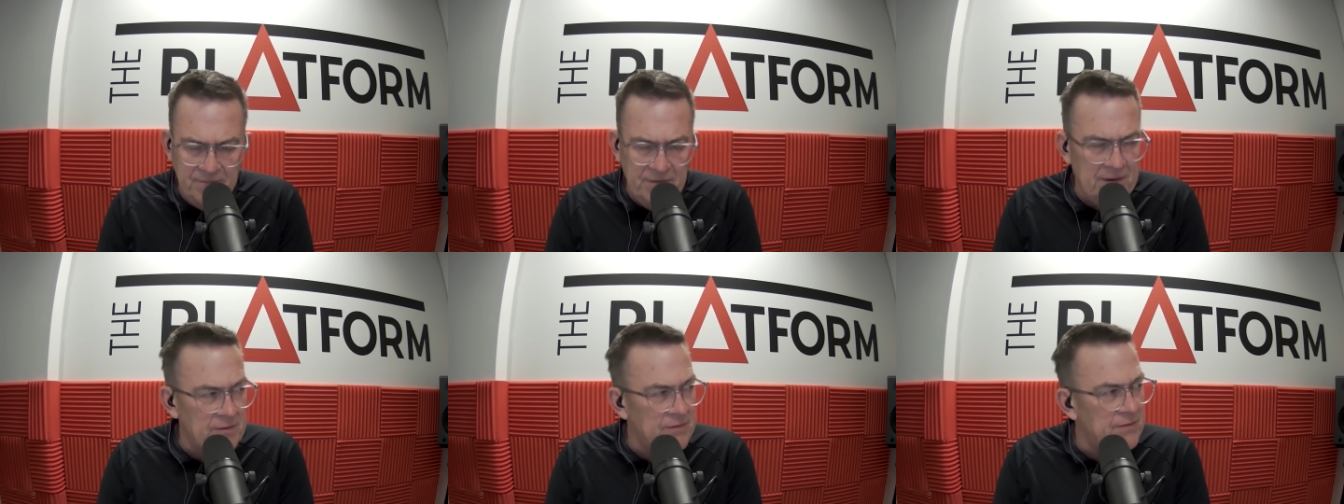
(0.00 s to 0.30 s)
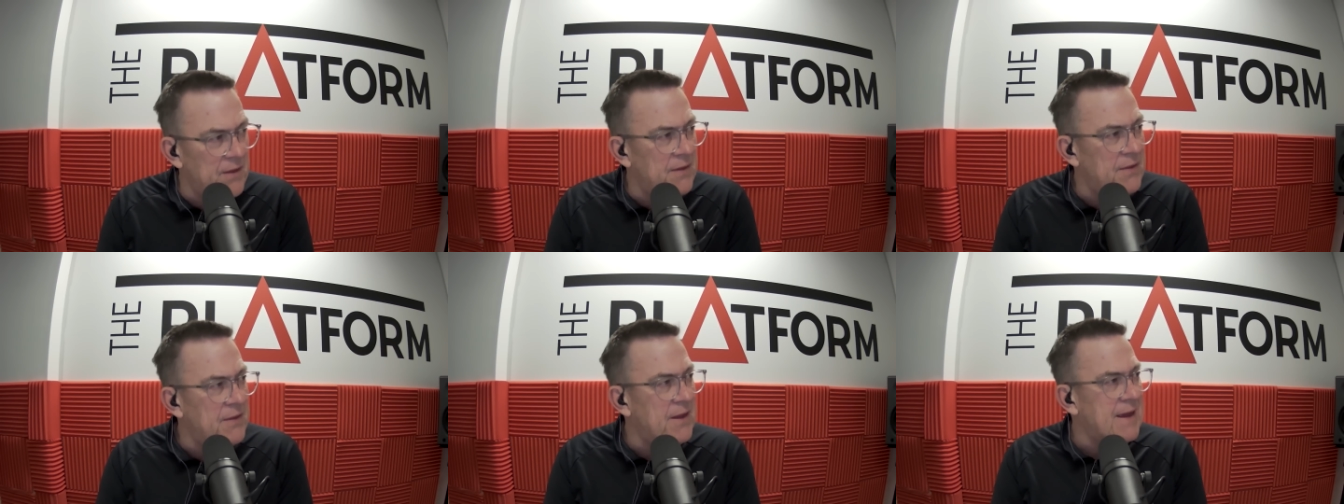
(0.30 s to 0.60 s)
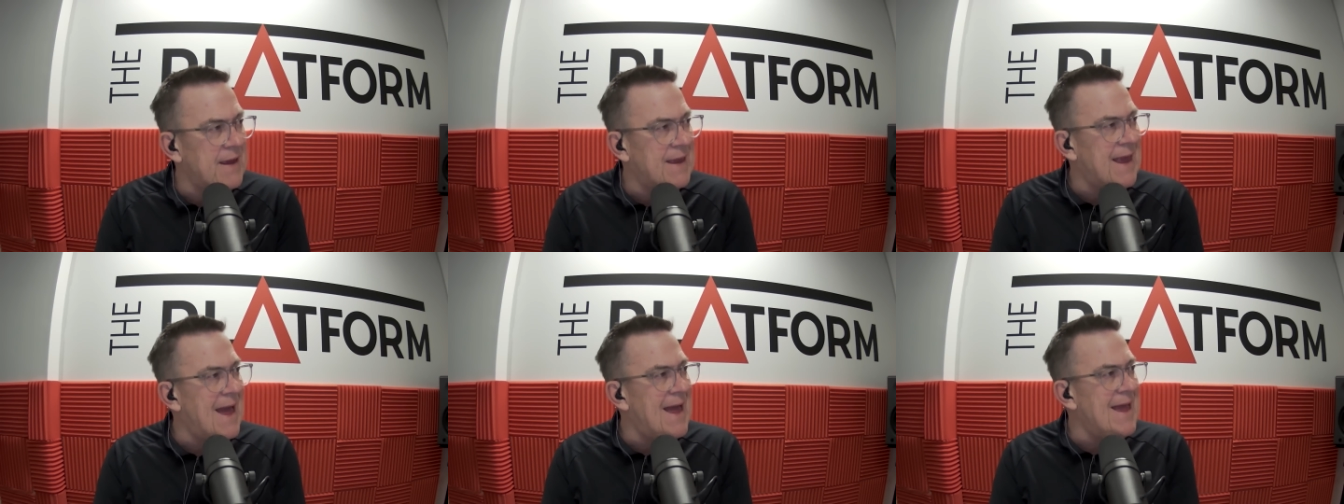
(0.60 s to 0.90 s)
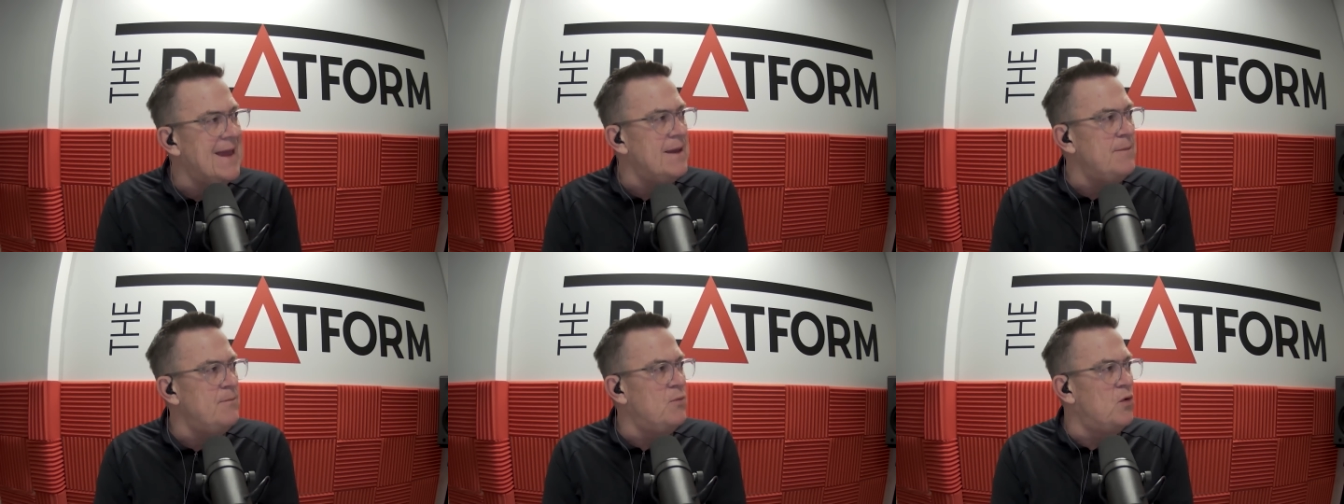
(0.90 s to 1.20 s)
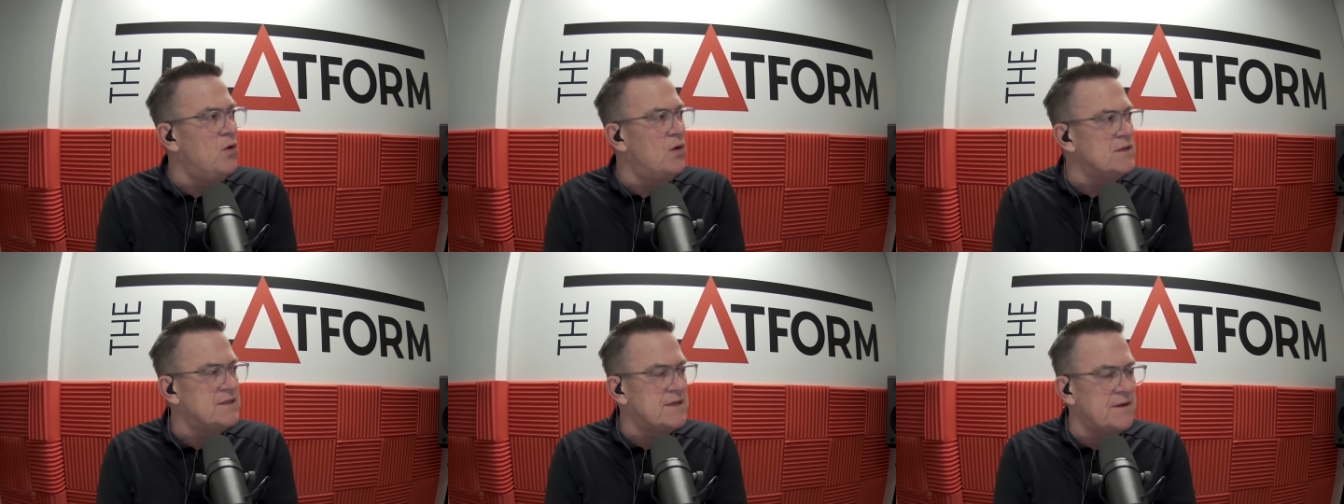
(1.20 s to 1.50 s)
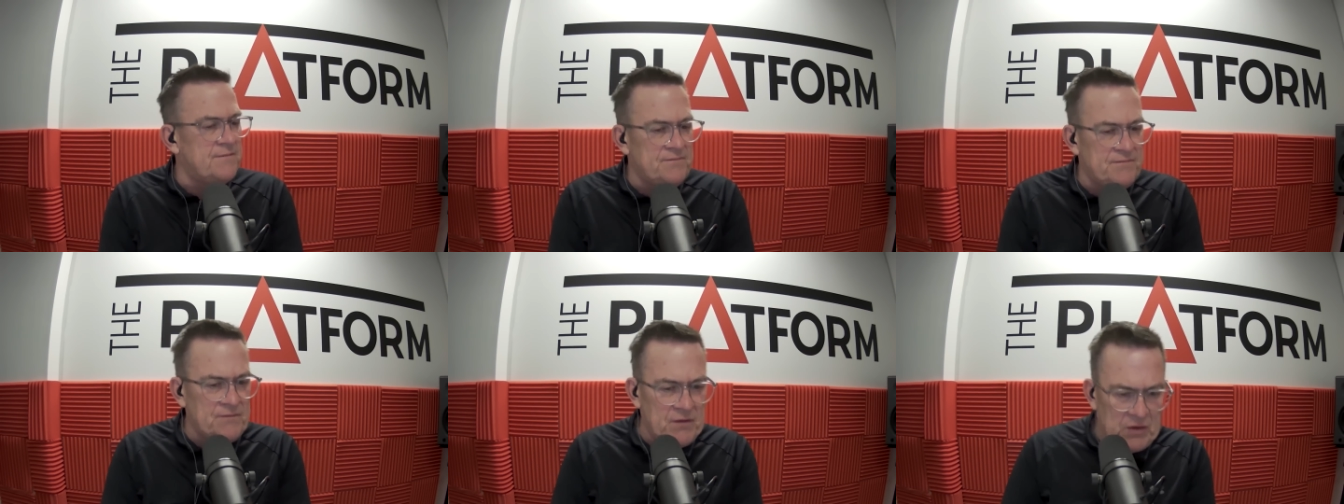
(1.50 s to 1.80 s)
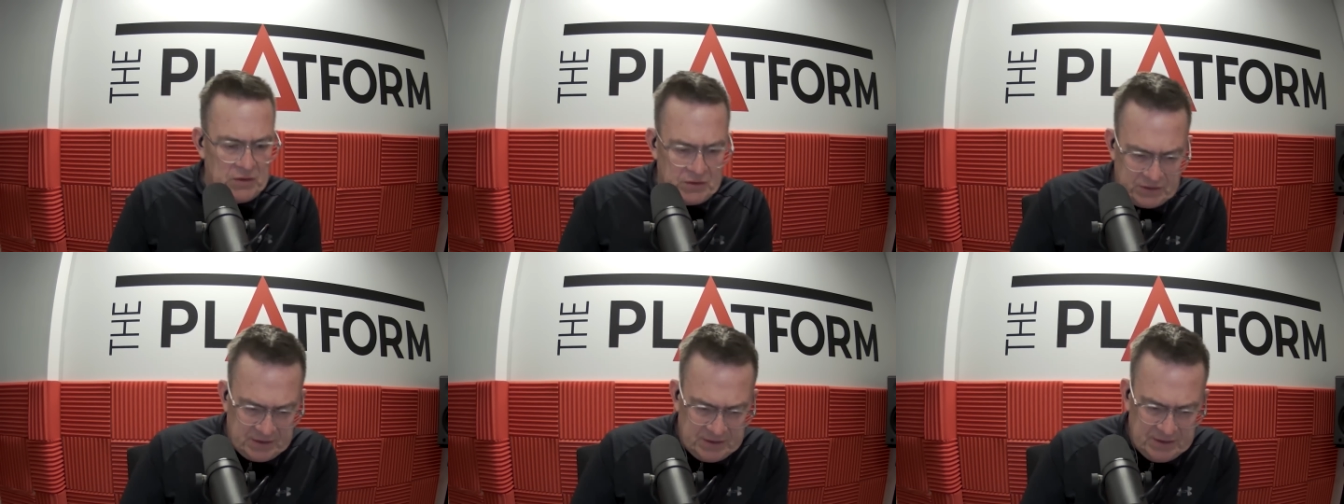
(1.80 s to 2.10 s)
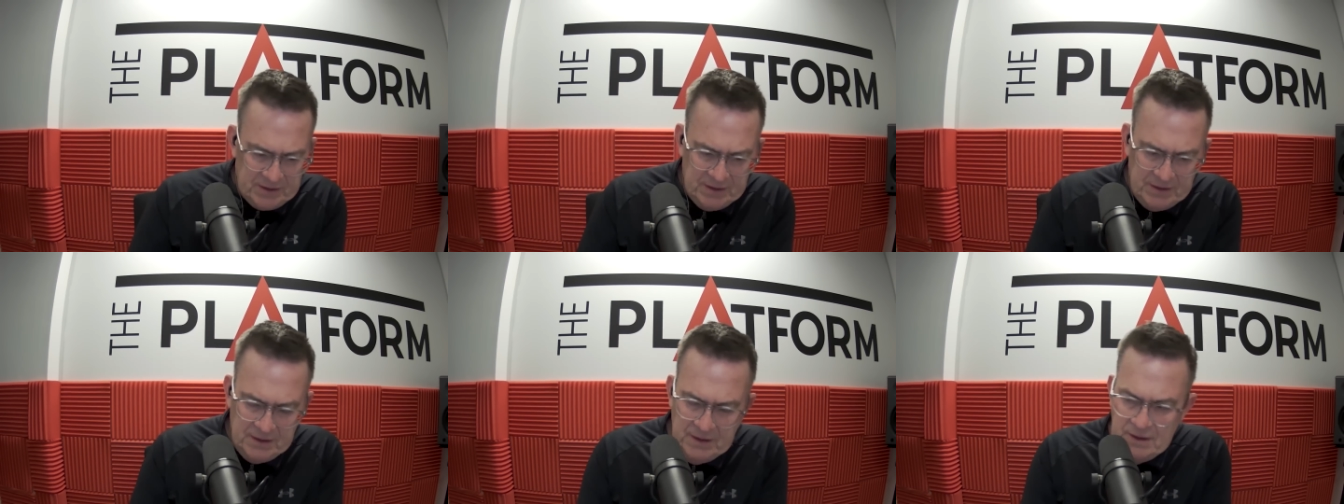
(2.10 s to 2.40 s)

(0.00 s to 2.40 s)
felt that the game was afoot.